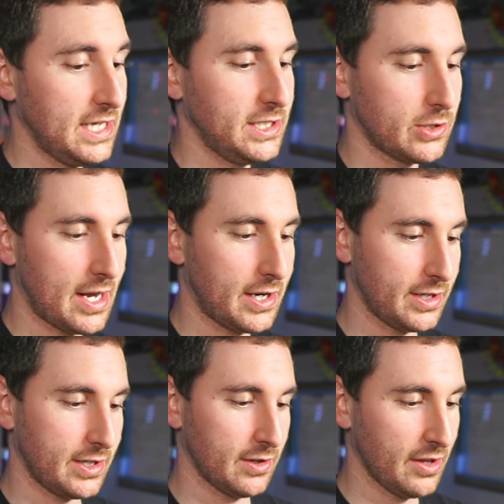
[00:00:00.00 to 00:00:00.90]
Pteranodon,
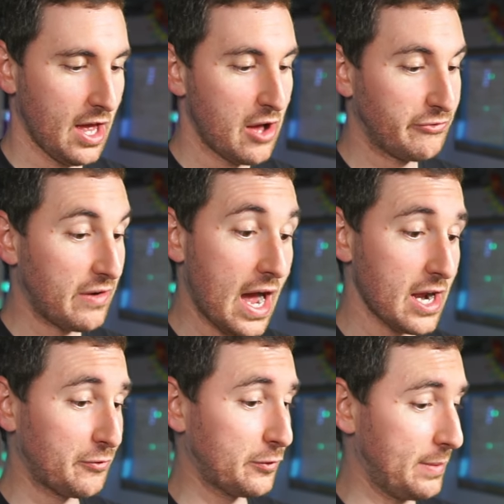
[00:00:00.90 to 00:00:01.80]
Fire
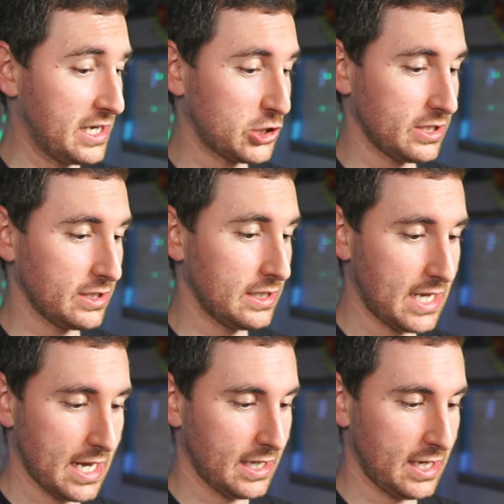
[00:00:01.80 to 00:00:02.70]
Formation
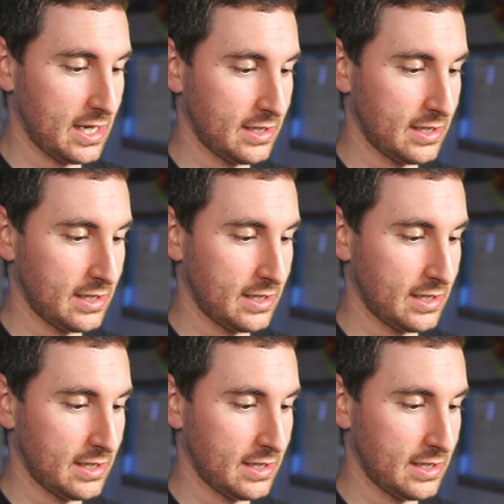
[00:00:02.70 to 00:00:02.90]
Tenki,